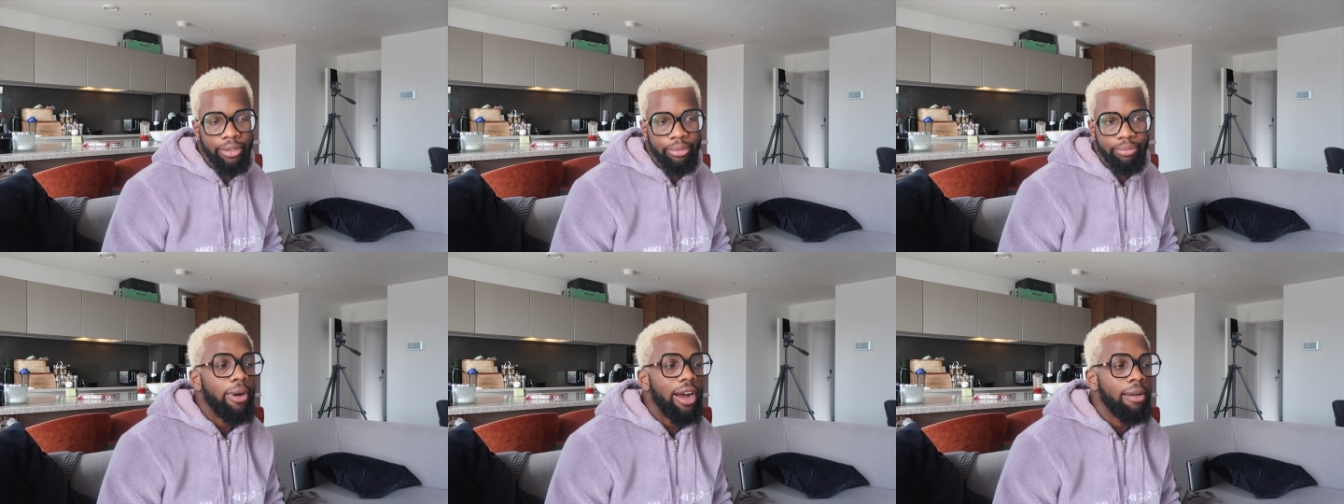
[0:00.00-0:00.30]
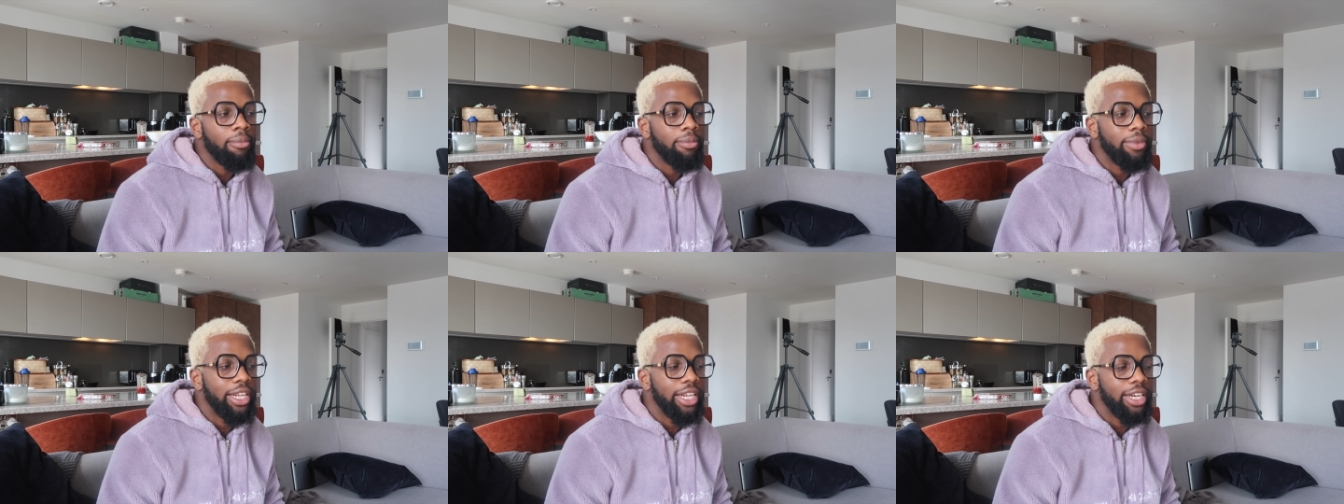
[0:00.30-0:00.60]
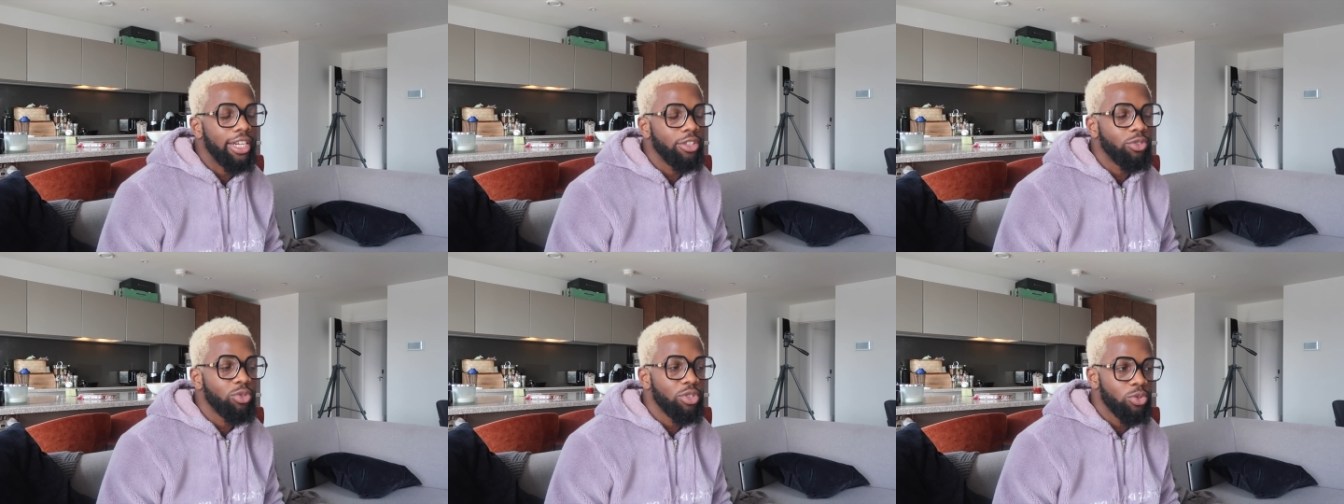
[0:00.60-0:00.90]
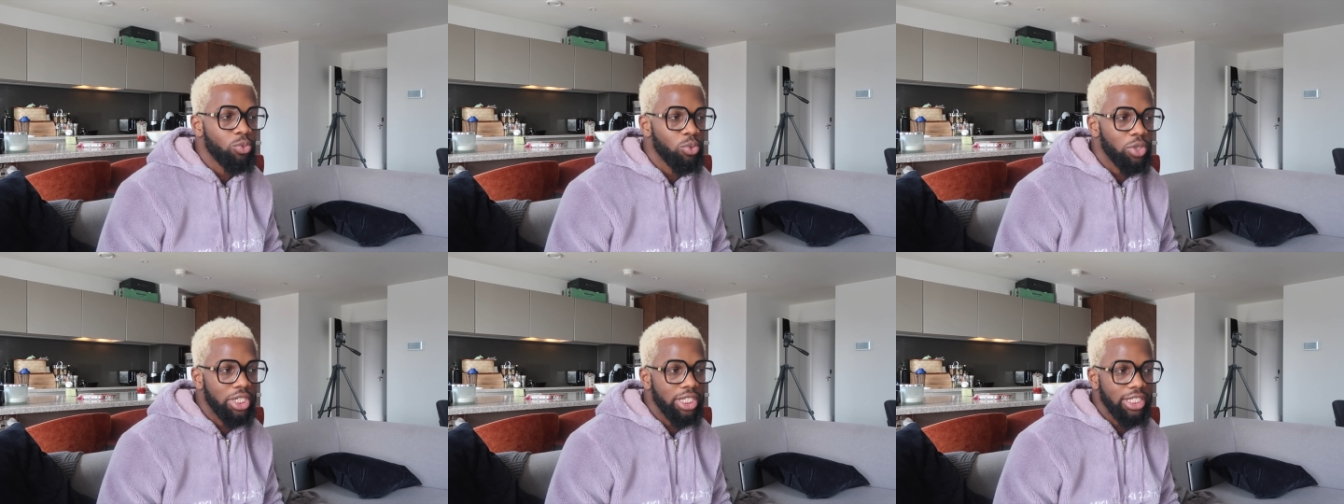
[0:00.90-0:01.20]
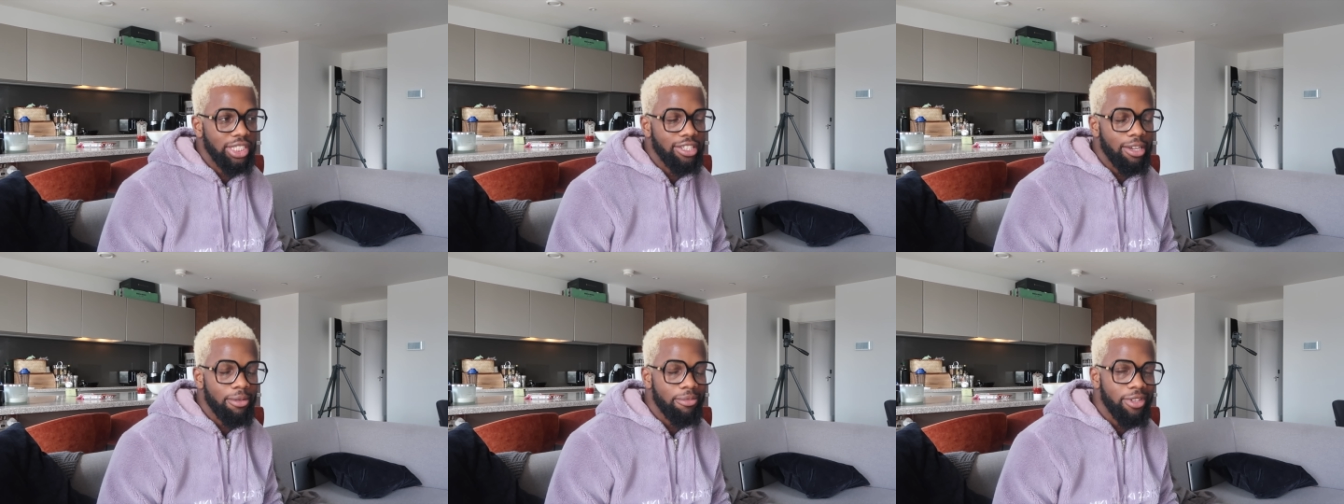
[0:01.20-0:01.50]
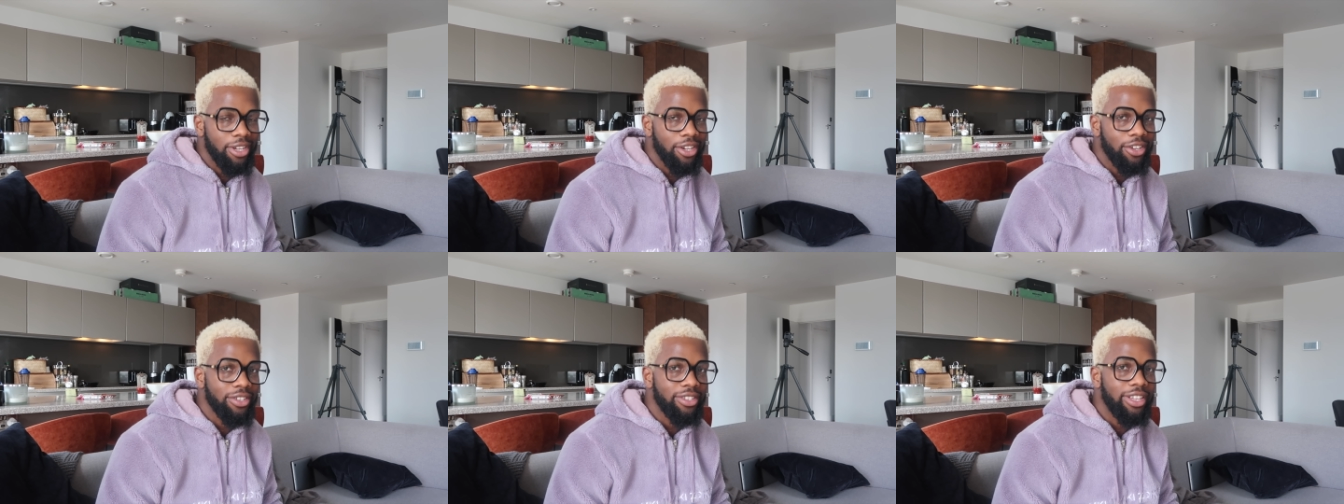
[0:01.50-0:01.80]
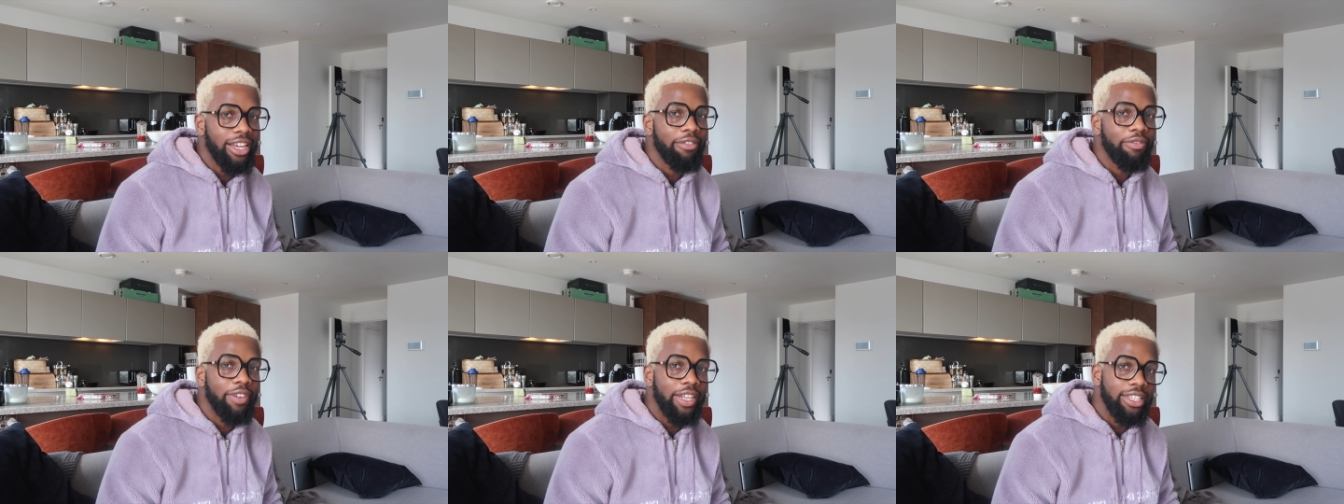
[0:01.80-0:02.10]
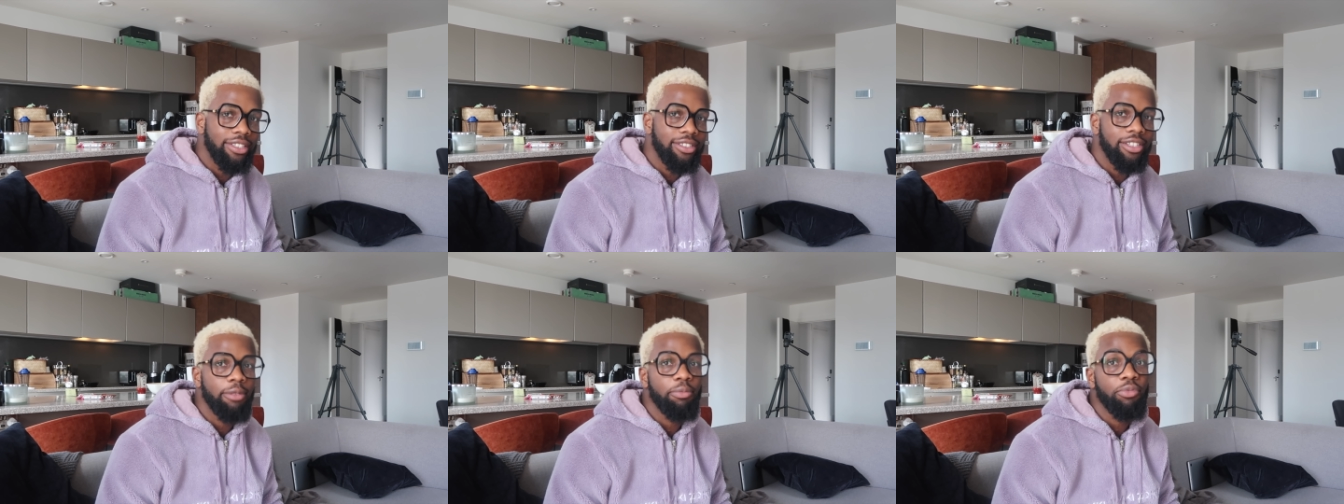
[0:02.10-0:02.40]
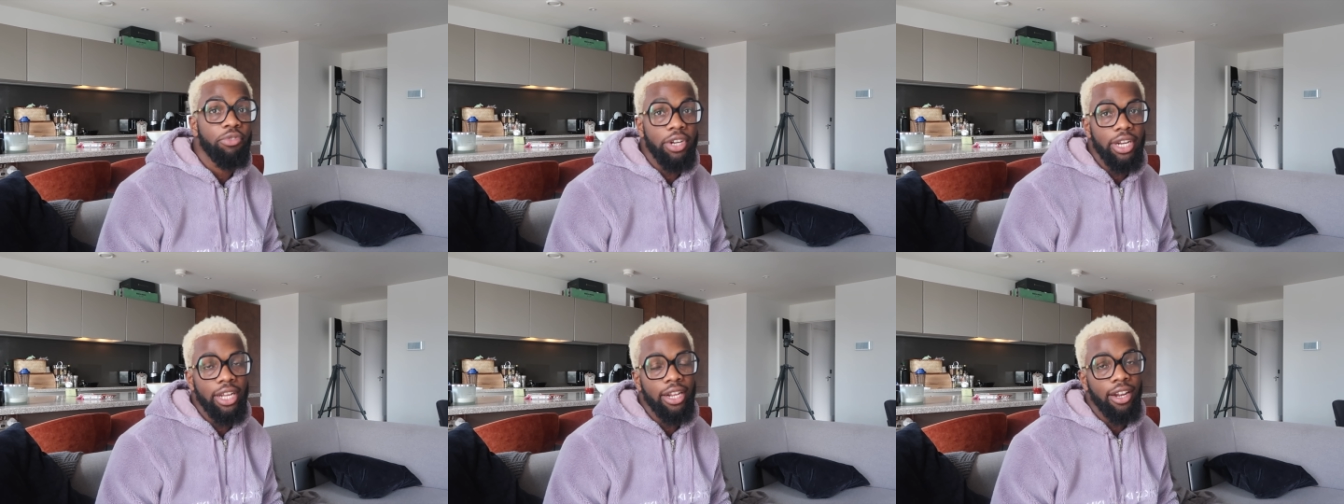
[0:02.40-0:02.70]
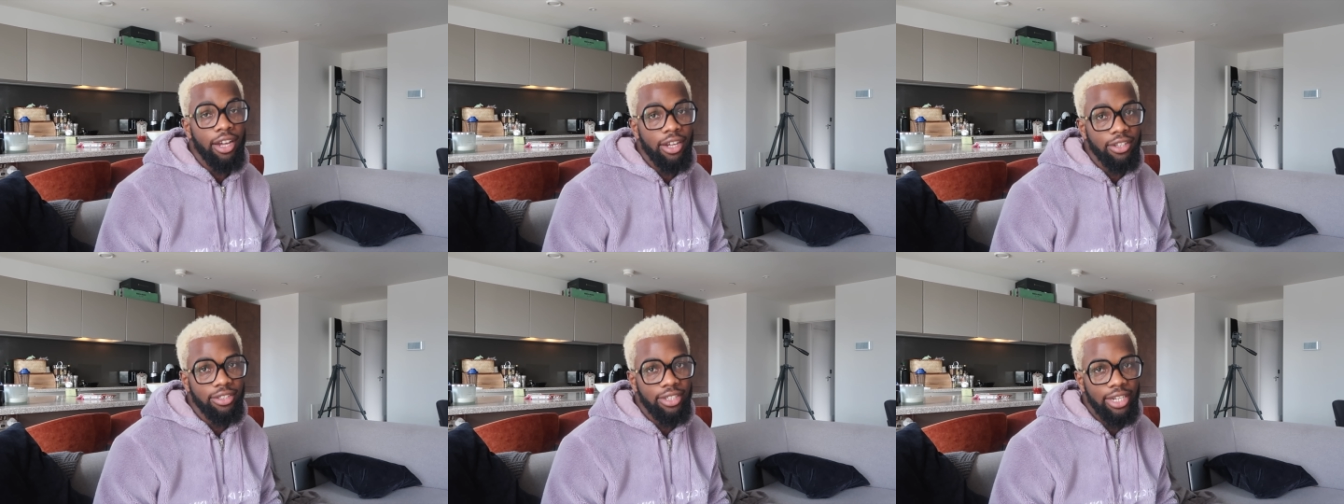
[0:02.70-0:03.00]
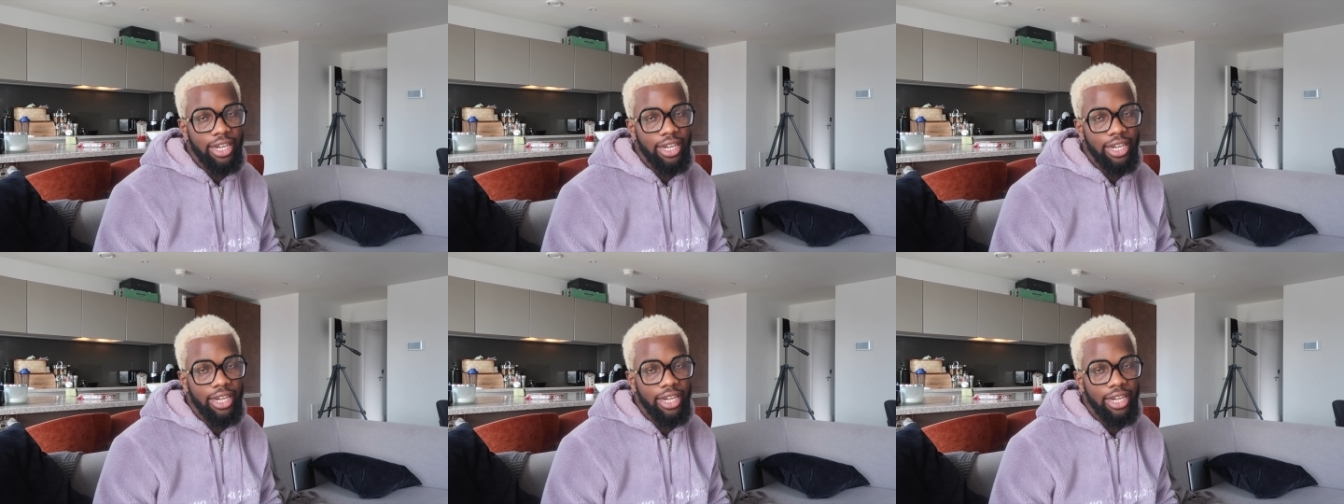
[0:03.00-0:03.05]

but I'm leaning towards watching something because I fell asleep reading last